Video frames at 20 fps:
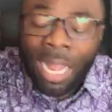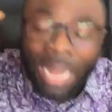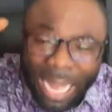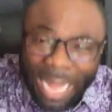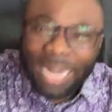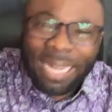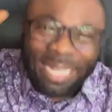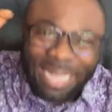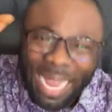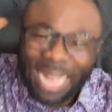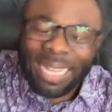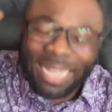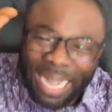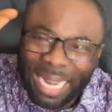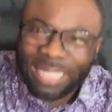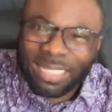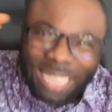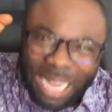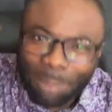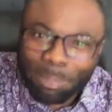Ele
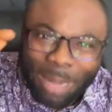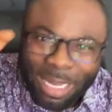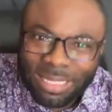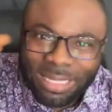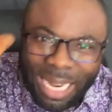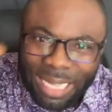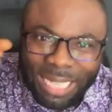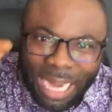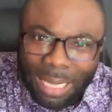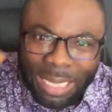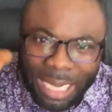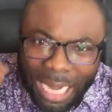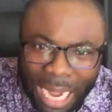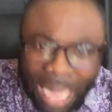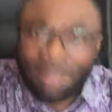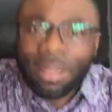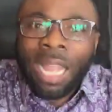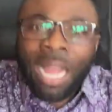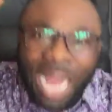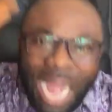
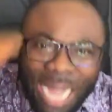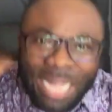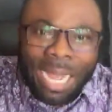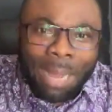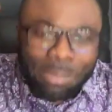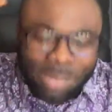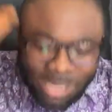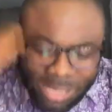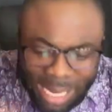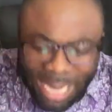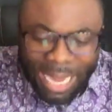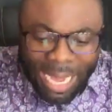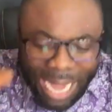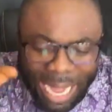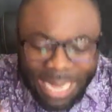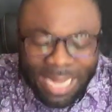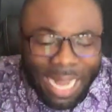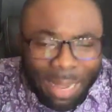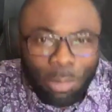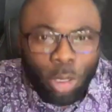I am seeing a
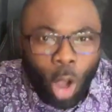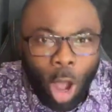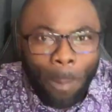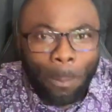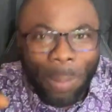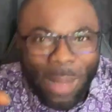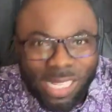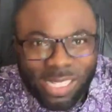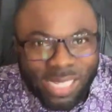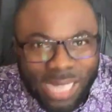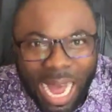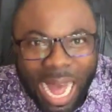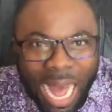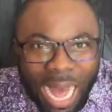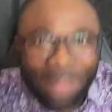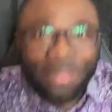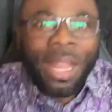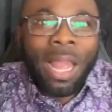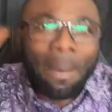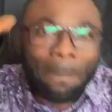name called
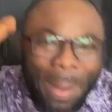Pascal.